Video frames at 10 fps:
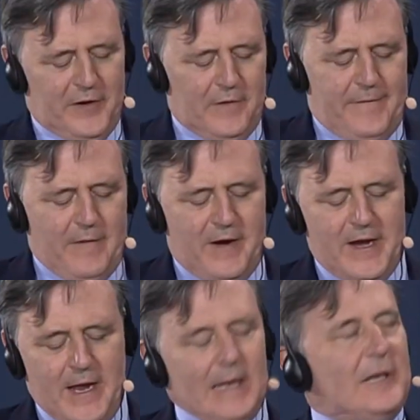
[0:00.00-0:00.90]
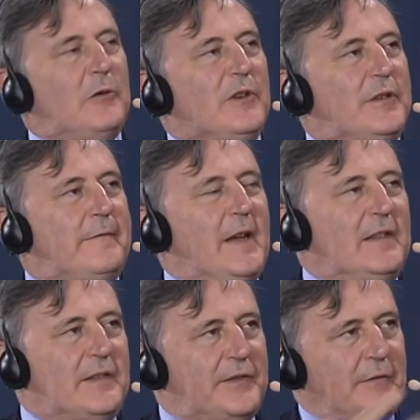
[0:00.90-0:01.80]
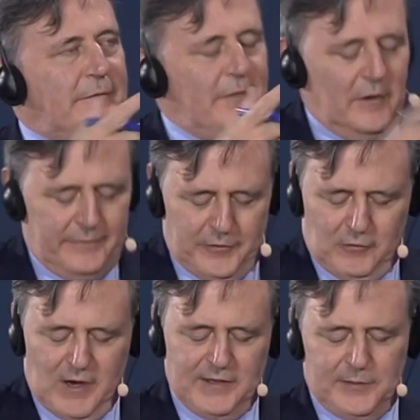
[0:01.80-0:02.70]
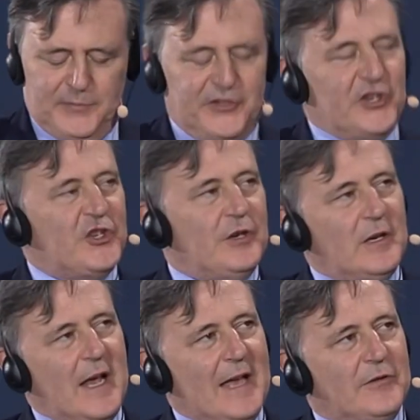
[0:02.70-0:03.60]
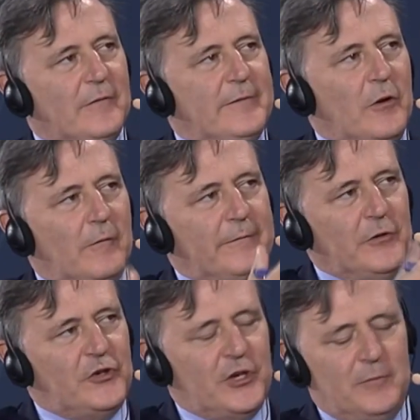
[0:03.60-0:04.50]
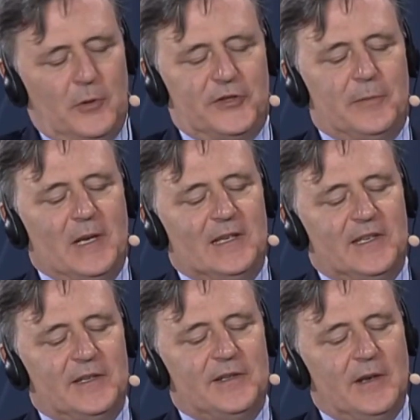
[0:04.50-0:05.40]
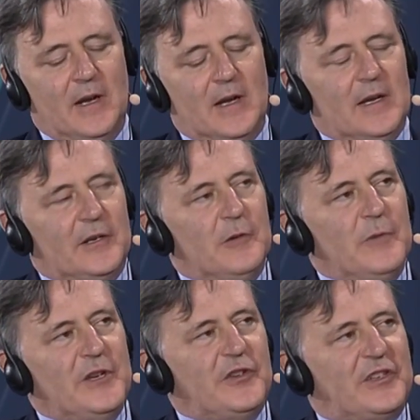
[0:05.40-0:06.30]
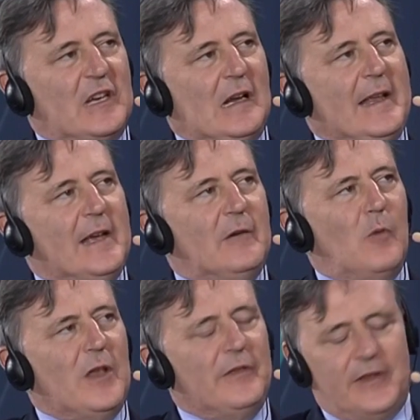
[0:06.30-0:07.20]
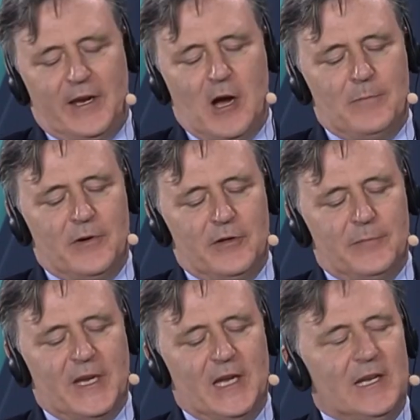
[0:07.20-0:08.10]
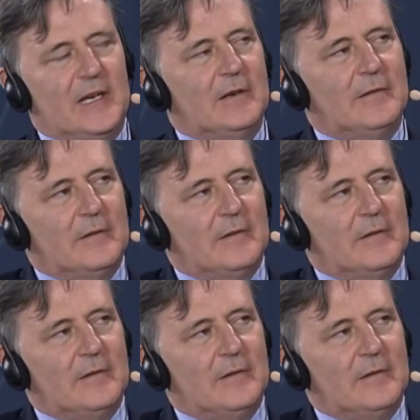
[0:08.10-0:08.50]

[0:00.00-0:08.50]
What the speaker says: a very eloquent defense of Ukraine's position and of your future possibilities. Can we just clear one thing up at the beginning?